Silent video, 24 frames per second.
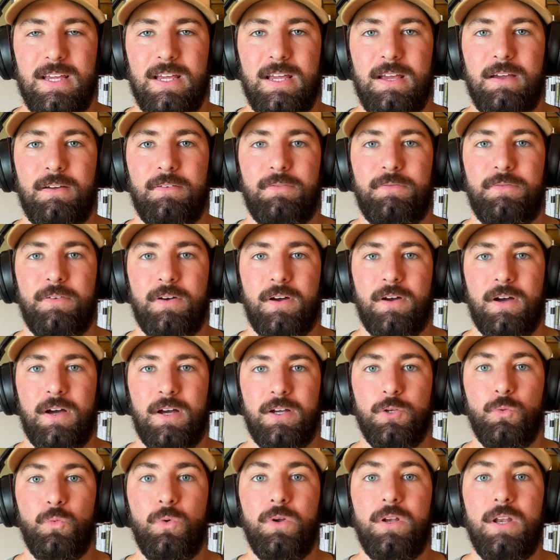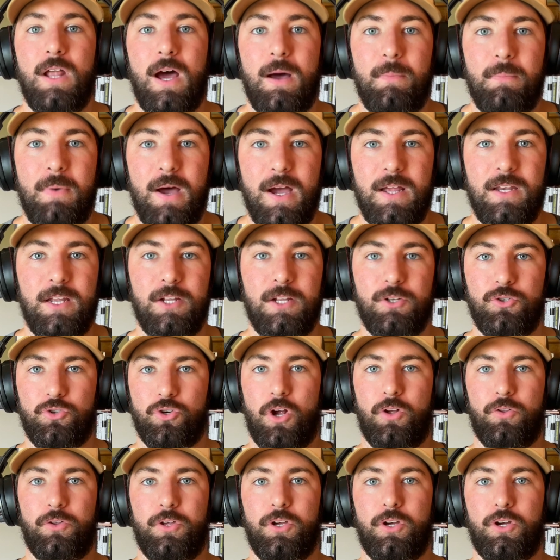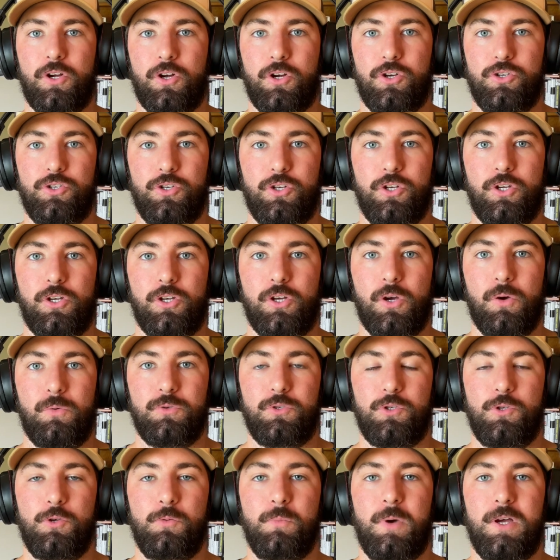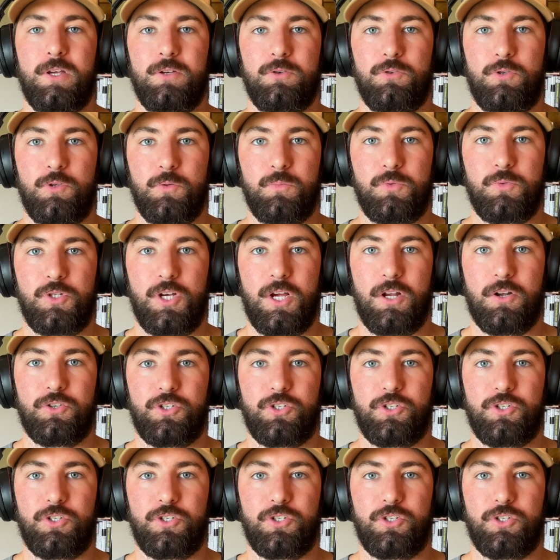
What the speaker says: If you would not mind, I'd strongly encourage you to go to my YouTube channel,